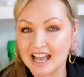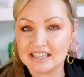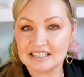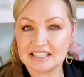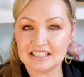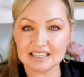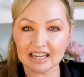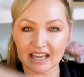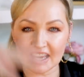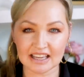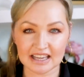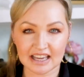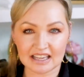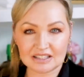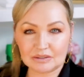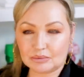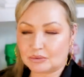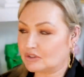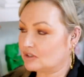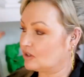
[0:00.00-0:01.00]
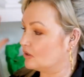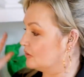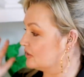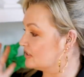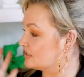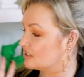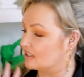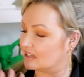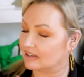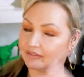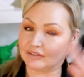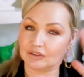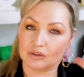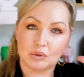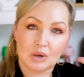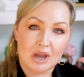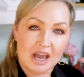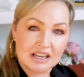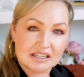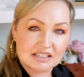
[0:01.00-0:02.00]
Today, yes, we're going to give you